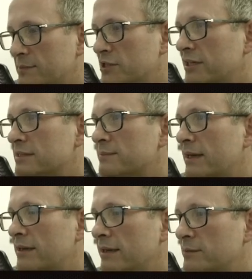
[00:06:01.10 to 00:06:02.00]
machine. There's
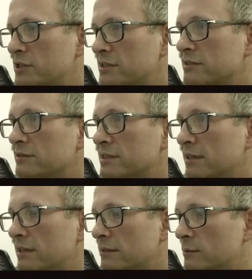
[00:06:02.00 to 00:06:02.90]
better images you'll see in
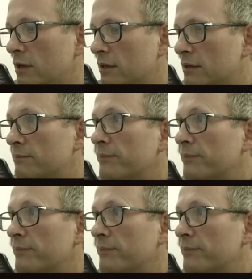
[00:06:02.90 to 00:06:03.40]
a little while.